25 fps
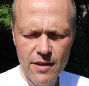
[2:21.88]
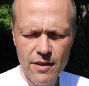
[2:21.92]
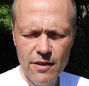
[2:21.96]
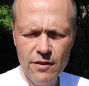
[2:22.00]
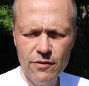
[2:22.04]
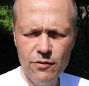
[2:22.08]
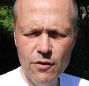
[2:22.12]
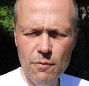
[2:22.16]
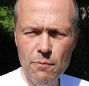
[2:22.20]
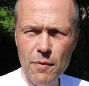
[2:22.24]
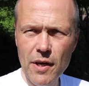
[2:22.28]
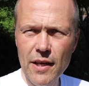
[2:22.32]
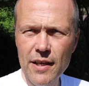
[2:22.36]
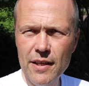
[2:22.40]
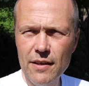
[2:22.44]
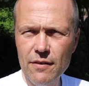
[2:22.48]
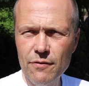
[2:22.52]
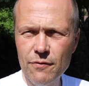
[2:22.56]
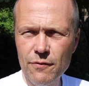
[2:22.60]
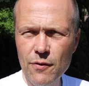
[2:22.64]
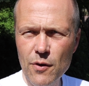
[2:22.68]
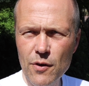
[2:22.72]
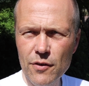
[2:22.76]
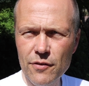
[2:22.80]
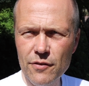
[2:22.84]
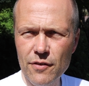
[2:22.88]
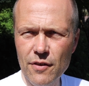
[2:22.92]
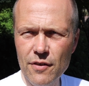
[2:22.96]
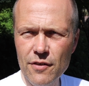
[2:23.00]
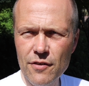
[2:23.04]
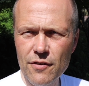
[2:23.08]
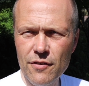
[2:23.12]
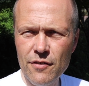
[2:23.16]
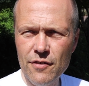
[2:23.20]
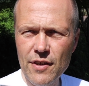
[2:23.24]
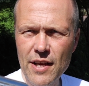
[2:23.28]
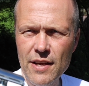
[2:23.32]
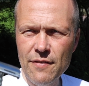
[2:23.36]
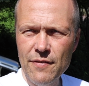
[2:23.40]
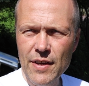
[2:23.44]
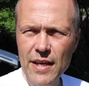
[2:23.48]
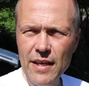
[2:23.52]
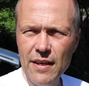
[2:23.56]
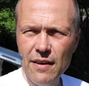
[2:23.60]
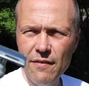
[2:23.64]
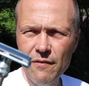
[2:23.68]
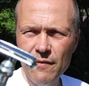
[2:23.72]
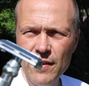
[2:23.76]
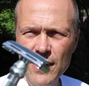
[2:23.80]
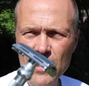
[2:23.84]
So in my first
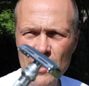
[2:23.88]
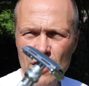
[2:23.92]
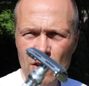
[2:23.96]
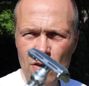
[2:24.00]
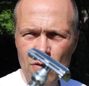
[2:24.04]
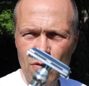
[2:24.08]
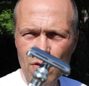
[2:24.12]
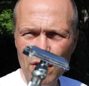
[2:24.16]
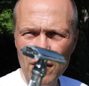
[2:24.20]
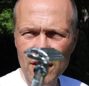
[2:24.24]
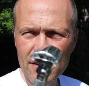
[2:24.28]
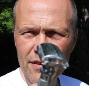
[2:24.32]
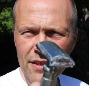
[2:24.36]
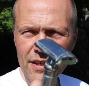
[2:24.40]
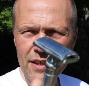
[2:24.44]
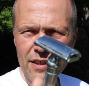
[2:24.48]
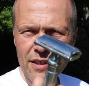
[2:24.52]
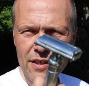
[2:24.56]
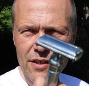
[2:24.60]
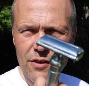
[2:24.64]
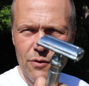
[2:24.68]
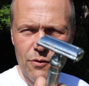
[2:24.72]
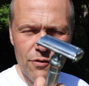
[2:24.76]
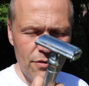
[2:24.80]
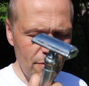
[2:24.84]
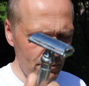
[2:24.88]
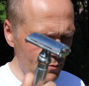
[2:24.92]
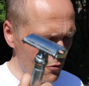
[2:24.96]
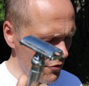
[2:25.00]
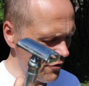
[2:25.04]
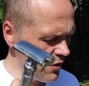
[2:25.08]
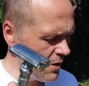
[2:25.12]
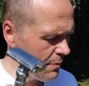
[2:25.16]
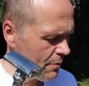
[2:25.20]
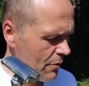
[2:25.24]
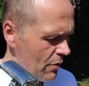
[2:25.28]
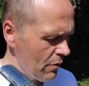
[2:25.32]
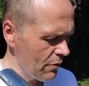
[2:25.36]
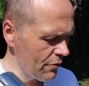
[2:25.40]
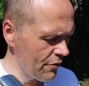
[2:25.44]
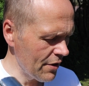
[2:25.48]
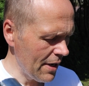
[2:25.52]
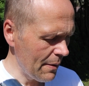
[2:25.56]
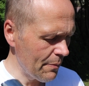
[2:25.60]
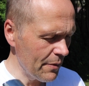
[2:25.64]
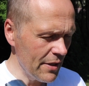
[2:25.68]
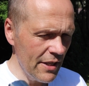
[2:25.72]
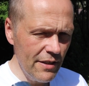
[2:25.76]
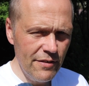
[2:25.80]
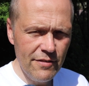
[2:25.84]
shaving video, I think I used some cheap old
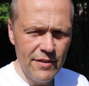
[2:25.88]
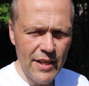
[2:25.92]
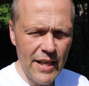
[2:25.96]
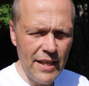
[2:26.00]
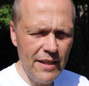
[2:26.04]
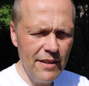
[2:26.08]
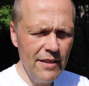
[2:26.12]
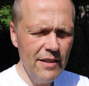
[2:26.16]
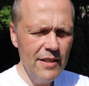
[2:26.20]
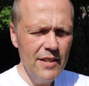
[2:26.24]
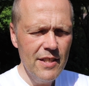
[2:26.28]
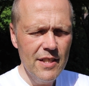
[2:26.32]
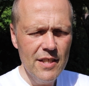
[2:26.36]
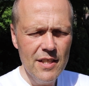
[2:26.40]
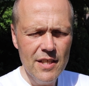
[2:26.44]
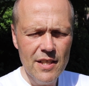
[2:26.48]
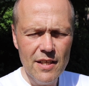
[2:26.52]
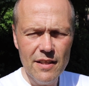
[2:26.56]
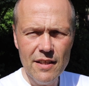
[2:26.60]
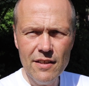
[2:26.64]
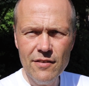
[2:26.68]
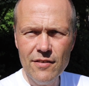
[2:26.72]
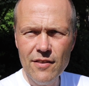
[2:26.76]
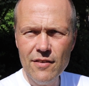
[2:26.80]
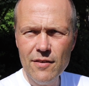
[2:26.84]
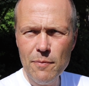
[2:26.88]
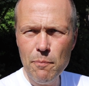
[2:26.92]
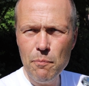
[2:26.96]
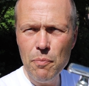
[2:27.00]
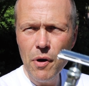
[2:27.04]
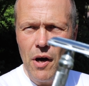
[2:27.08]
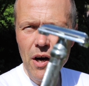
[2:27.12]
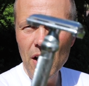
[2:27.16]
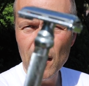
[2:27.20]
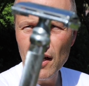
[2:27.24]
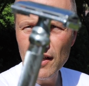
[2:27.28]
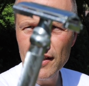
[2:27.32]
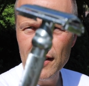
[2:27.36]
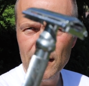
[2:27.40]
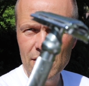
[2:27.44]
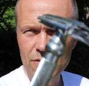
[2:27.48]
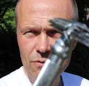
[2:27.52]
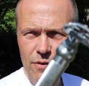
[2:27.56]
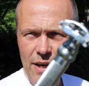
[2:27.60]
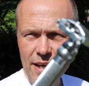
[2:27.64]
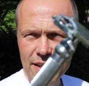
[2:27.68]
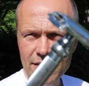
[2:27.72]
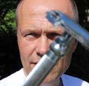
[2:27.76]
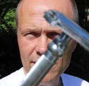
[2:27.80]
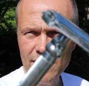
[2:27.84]
Japanese thing. This is a Parker
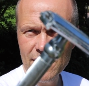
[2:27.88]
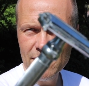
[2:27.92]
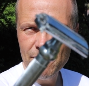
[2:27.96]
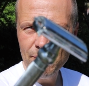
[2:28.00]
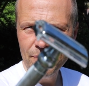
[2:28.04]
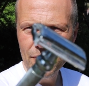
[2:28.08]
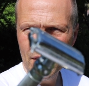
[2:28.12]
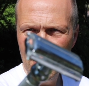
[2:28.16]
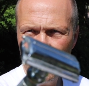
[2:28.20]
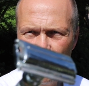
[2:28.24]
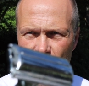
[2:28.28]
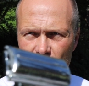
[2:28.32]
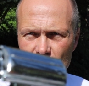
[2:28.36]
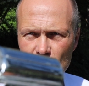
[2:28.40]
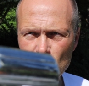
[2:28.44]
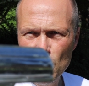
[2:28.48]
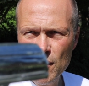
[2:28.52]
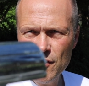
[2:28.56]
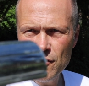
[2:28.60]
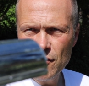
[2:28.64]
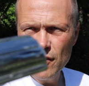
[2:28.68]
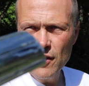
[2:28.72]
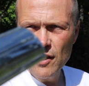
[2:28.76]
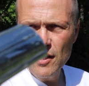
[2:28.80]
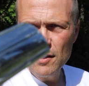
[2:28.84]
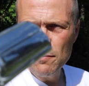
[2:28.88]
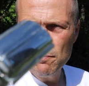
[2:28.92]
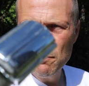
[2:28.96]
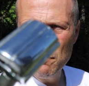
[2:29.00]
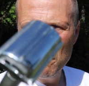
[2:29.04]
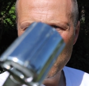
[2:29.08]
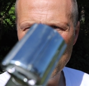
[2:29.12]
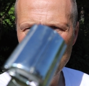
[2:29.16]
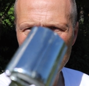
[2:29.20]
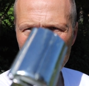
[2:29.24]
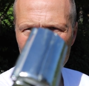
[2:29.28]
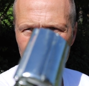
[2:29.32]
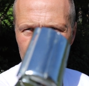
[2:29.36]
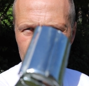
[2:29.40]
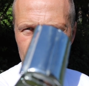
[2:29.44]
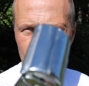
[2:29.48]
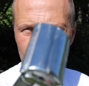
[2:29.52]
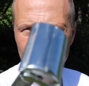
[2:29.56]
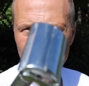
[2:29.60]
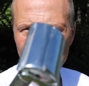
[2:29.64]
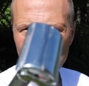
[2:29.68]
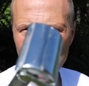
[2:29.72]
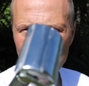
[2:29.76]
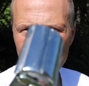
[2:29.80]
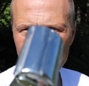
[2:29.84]
razor, which I bought
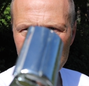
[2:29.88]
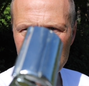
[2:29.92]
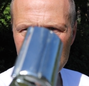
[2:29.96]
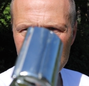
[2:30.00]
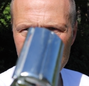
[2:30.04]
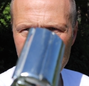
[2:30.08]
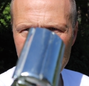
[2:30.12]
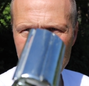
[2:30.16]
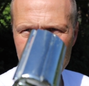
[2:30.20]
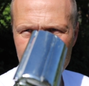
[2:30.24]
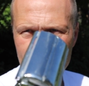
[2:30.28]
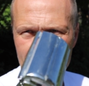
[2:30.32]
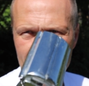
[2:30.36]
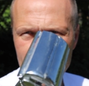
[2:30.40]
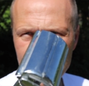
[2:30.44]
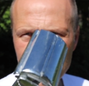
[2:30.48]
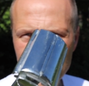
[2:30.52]
off eBay